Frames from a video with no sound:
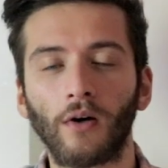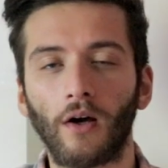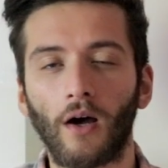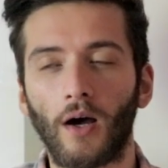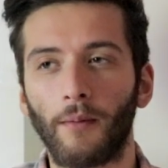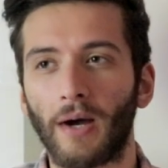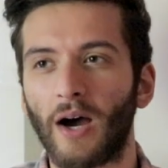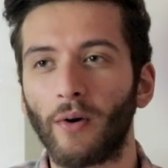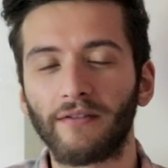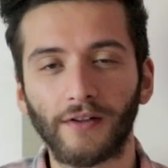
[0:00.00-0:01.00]
Um,
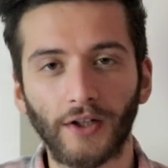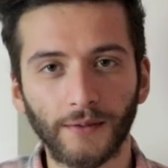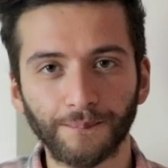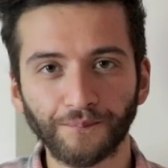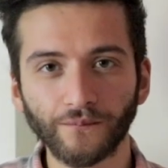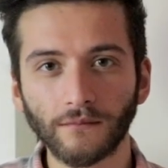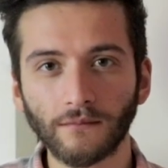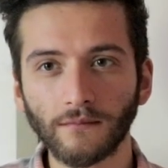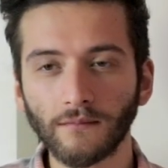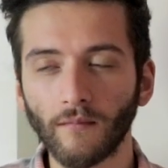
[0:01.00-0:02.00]
however,
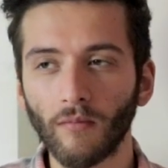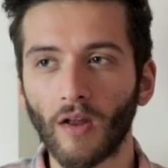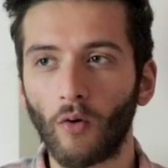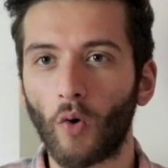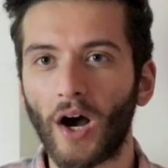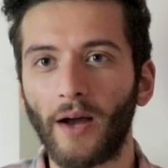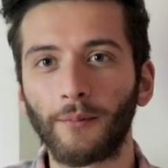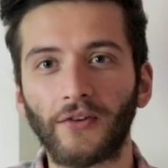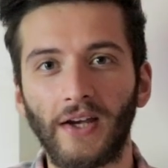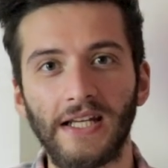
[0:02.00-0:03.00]
what
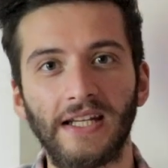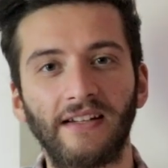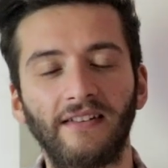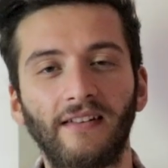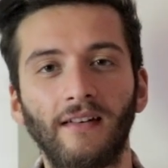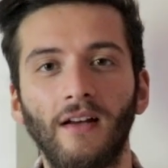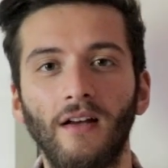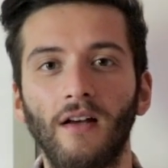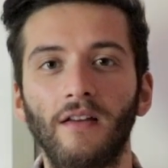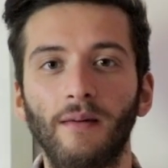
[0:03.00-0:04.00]
I'm saying is
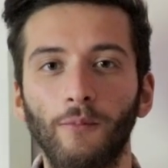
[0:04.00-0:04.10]
there